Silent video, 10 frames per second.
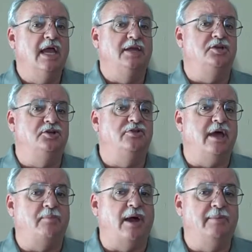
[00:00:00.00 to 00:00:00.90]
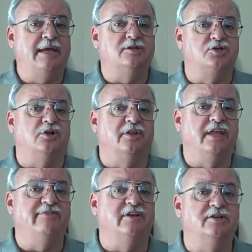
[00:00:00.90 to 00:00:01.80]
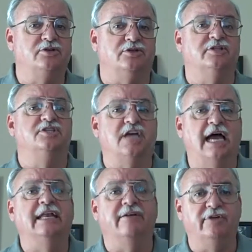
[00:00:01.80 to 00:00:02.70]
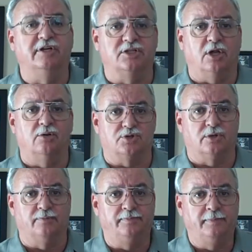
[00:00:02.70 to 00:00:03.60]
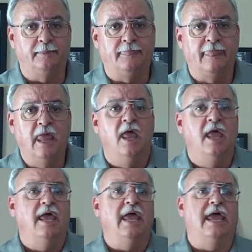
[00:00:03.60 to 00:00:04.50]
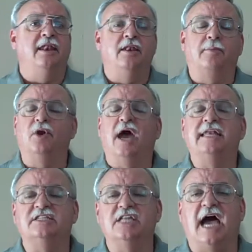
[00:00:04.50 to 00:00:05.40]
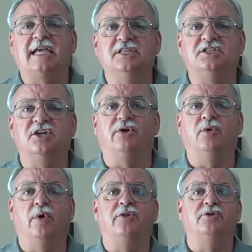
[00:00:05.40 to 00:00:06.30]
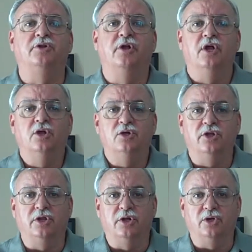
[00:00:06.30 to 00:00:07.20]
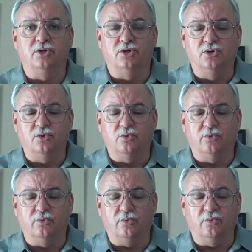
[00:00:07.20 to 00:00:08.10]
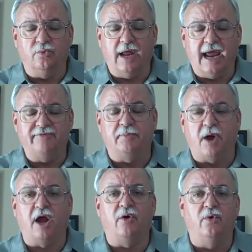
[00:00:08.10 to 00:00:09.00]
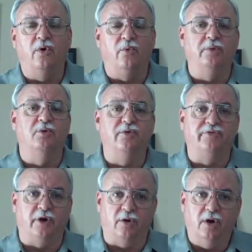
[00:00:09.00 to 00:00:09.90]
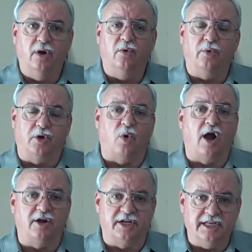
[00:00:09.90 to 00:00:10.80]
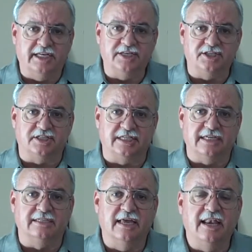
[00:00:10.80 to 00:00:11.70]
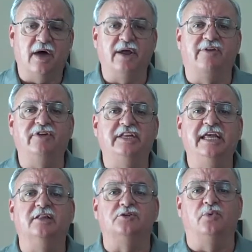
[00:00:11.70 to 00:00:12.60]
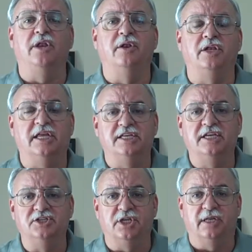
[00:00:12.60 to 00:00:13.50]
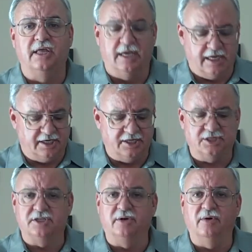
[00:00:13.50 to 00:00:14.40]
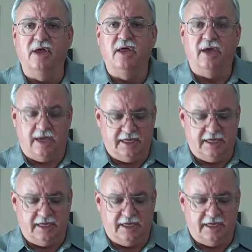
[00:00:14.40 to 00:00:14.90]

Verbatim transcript: And you do that by making sure that they've initialed and signed every disclosure. And number nine is not considering whether the to have the buyer remove their required contingencies. Now every deal is written contingent, contingent to uh,